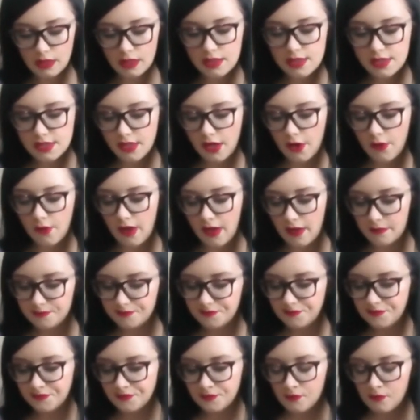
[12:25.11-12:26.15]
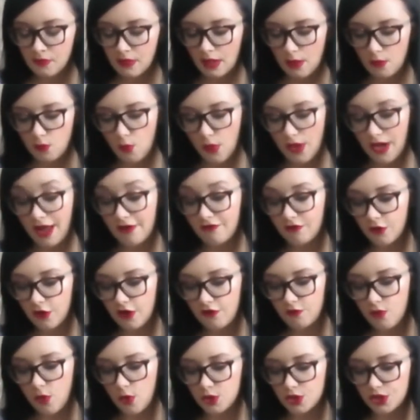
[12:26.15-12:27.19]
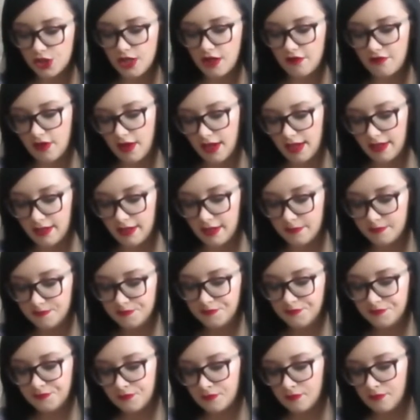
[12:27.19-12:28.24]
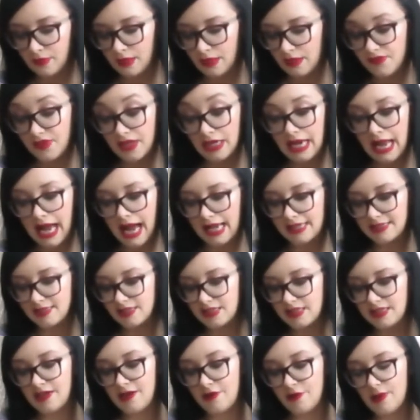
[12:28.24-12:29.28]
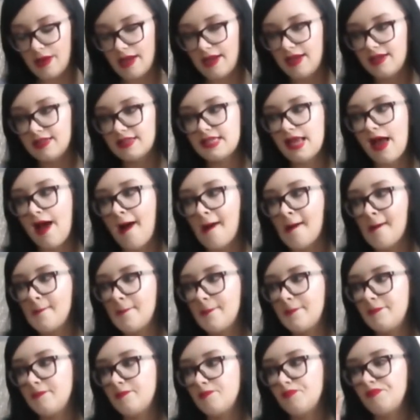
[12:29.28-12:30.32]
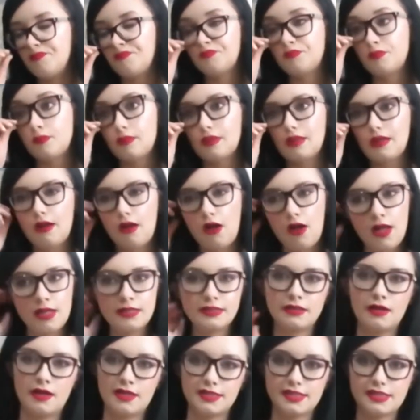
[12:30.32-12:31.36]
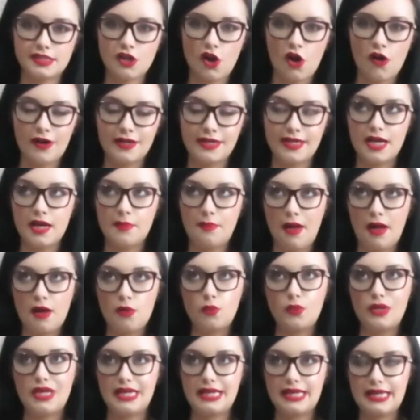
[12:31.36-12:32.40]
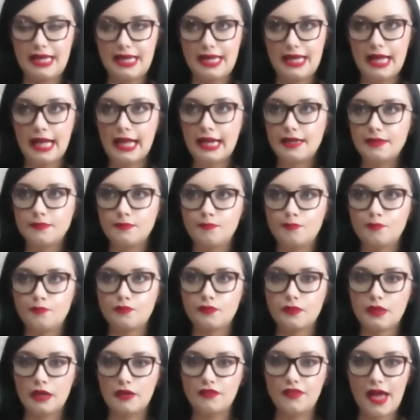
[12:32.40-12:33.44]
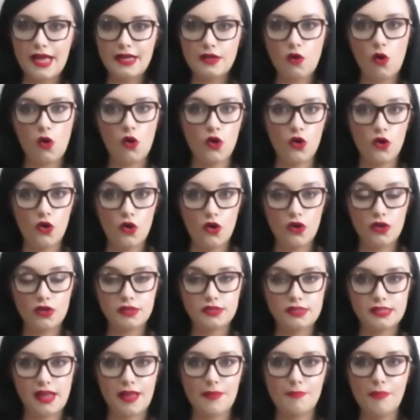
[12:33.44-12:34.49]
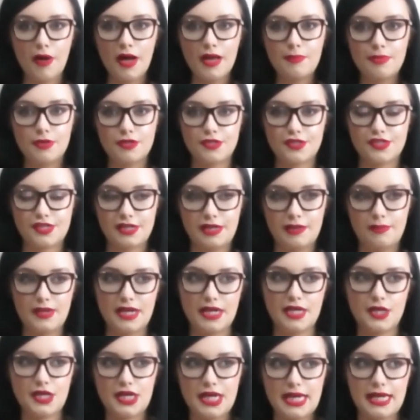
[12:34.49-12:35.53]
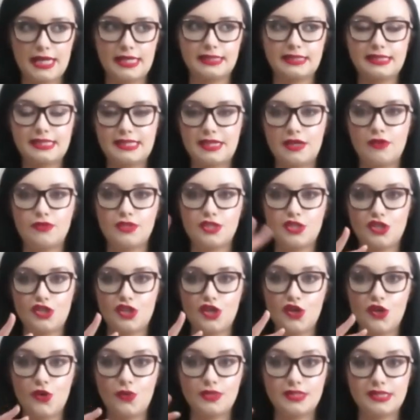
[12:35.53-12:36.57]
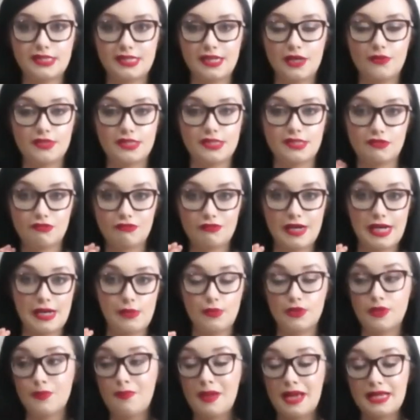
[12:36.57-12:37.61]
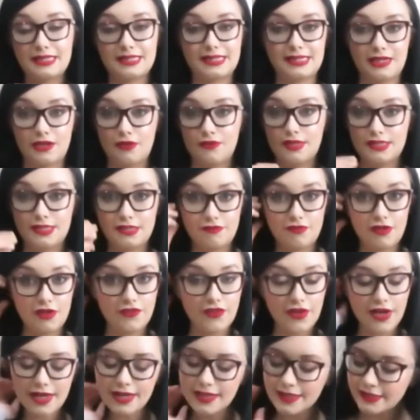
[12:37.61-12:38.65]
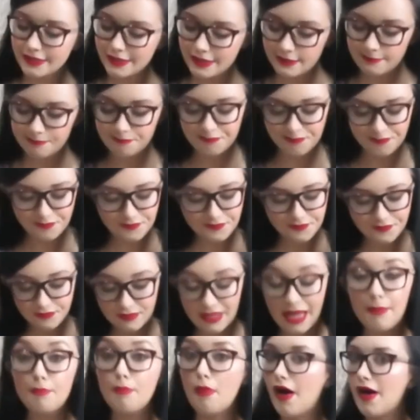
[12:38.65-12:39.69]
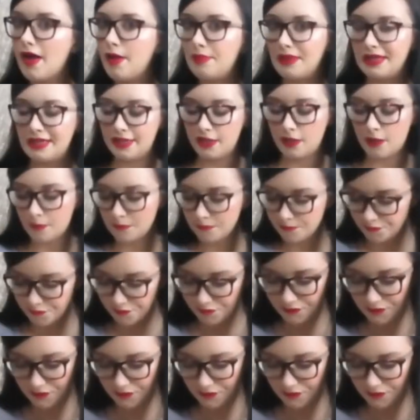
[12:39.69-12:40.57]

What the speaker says: So whenever I've watched Love Island, the last series, I started it about a week in, then got hooked. Like, my personal opinion is series 2 and series 3 were the best series of Love Island, in my opinion.